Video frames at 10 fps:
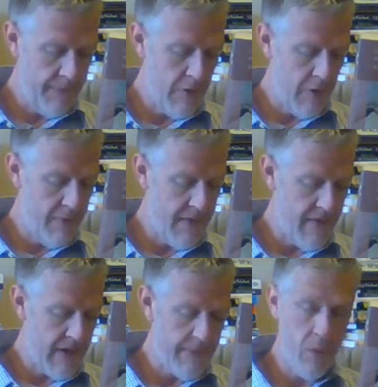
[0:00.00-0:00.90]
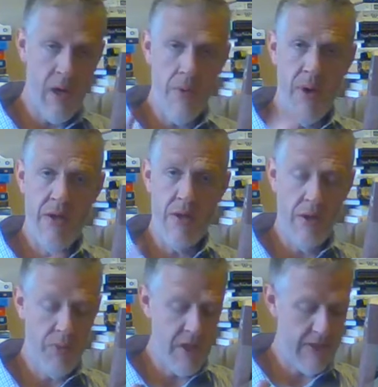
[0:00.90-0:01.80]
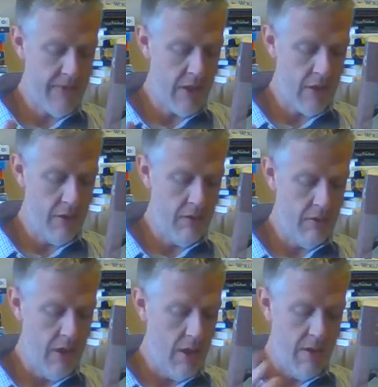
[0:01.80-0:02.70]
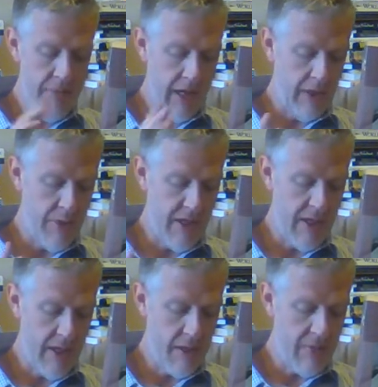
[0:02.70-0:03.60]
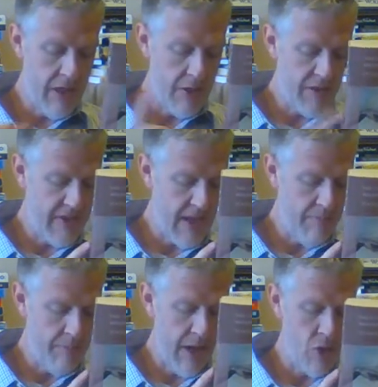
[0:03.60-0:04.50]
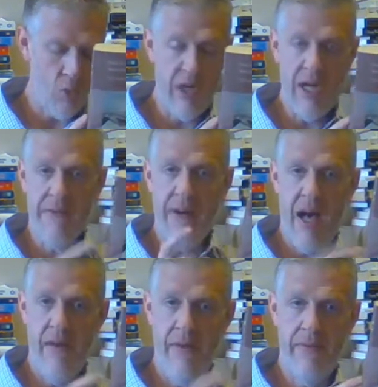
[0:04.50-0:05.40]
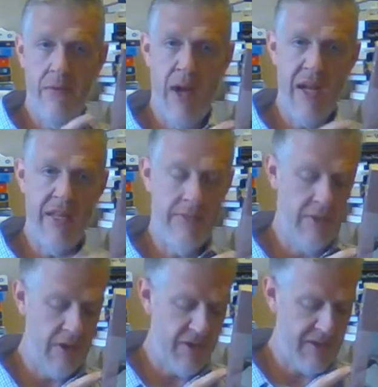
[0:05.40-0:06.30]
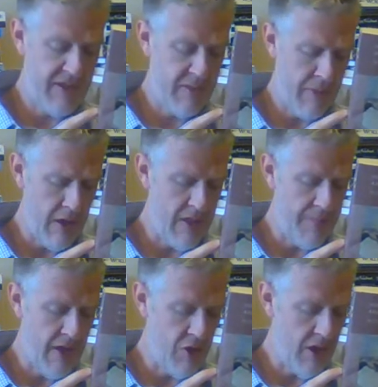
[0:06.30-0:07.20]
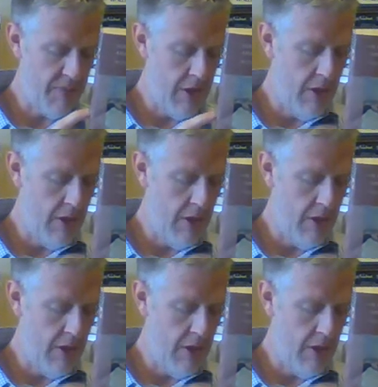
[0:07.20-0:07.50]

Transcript: Footnote five eighty-four, I read during the readings video. I'm not going to read it here, but I do cite page one eighty-five of Varieties of Religious Experience by James.